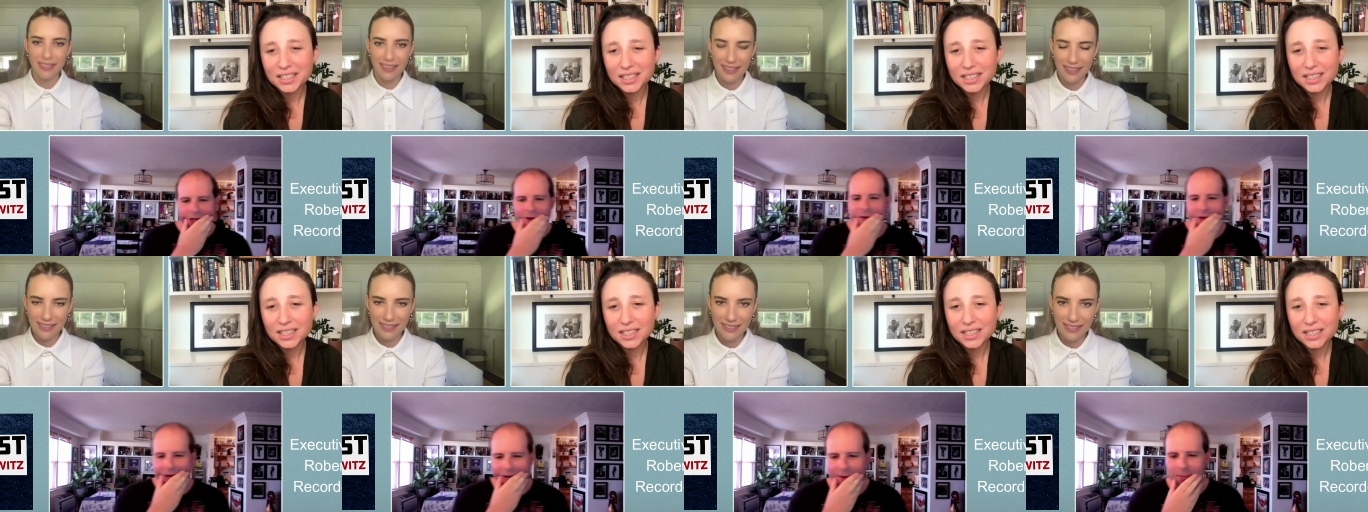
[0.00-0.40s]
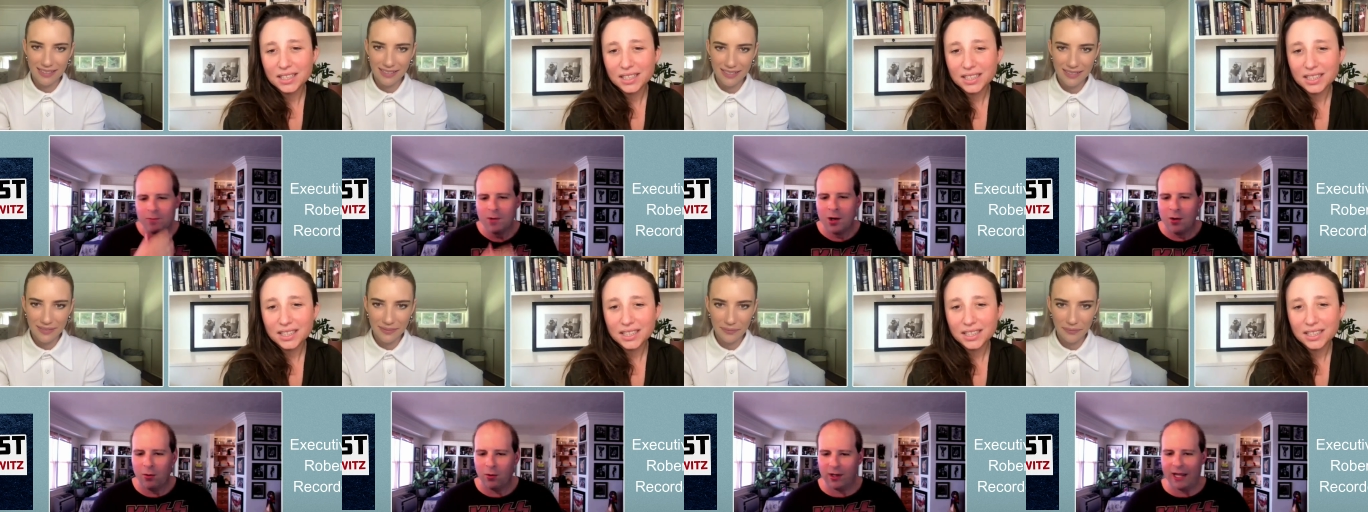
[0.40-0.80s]
Speaker 1: Okay.
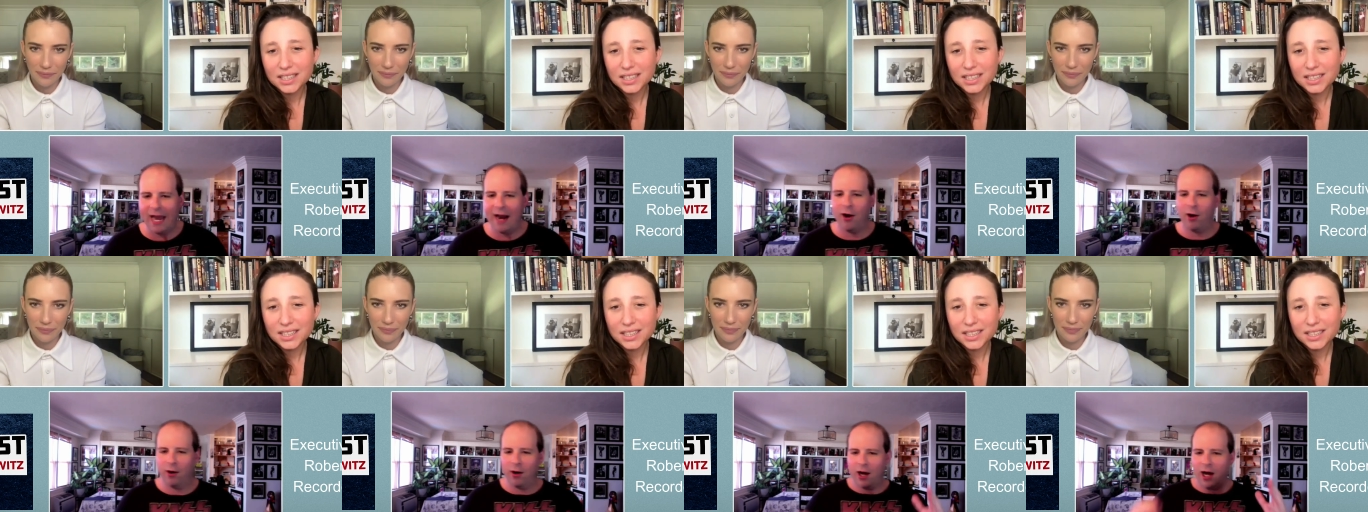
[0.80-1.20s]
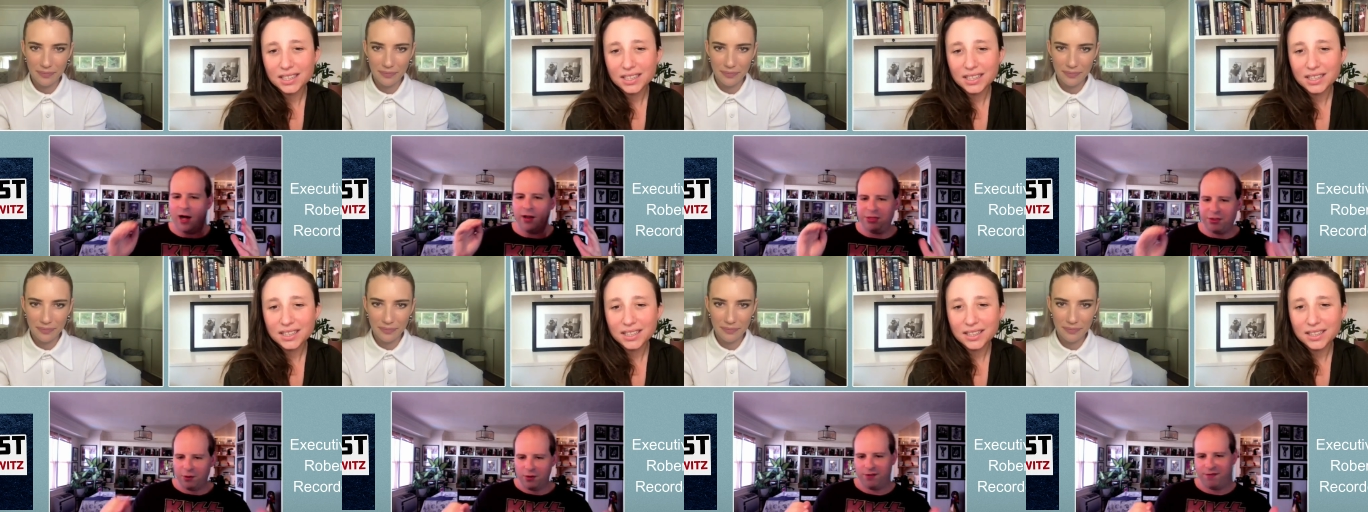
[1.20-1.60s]
Well, Kara, I'll
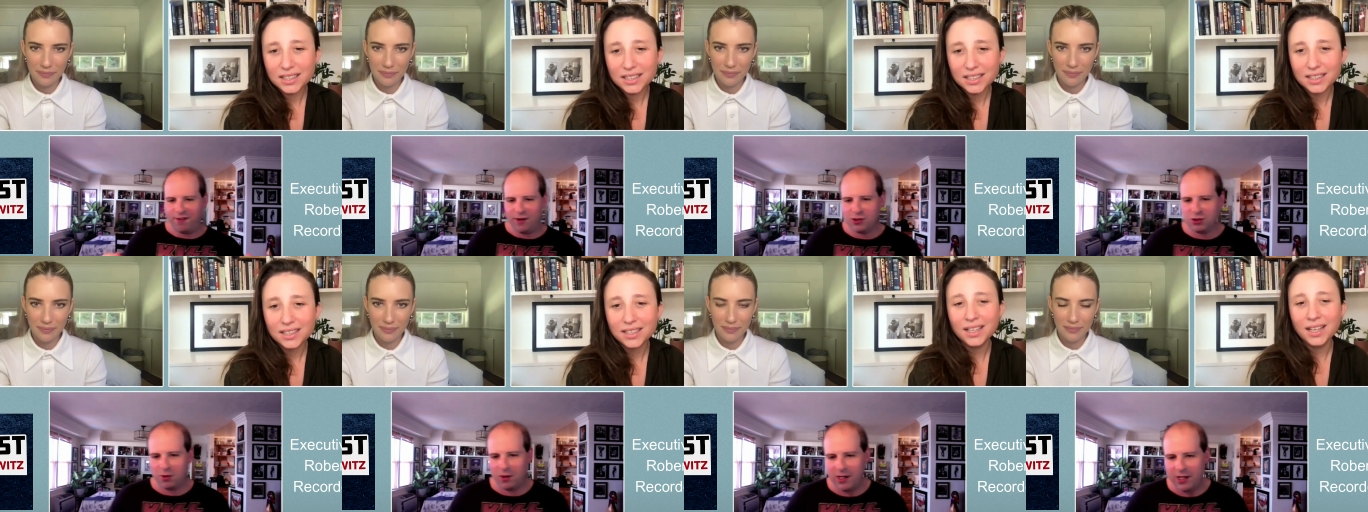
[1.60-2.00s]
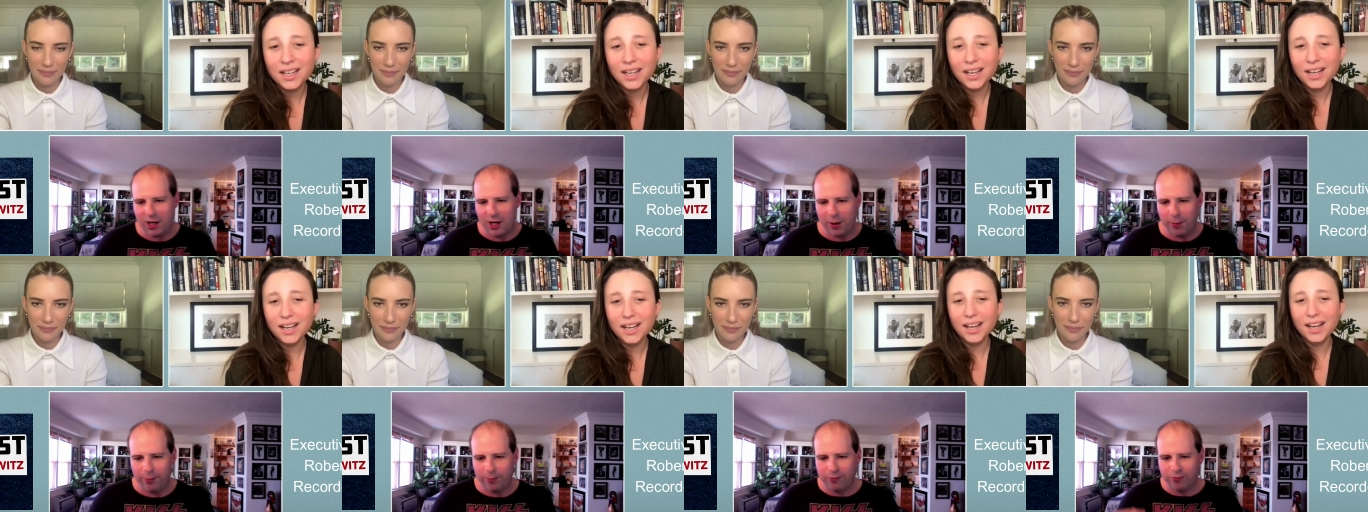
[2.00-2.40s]
throw the first one at
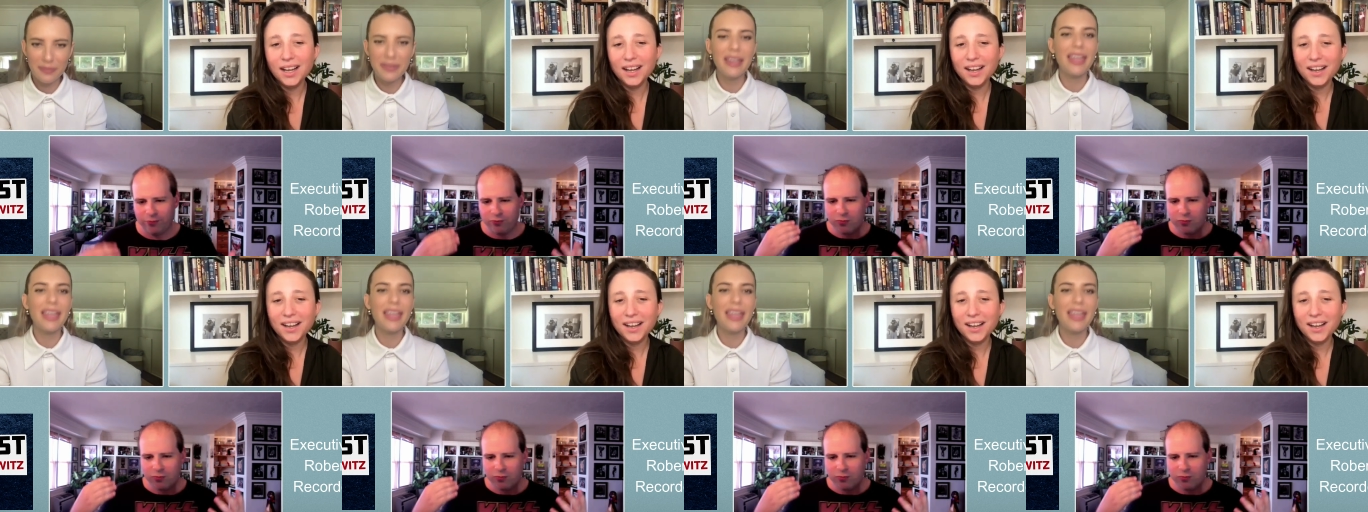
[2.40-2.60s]
you.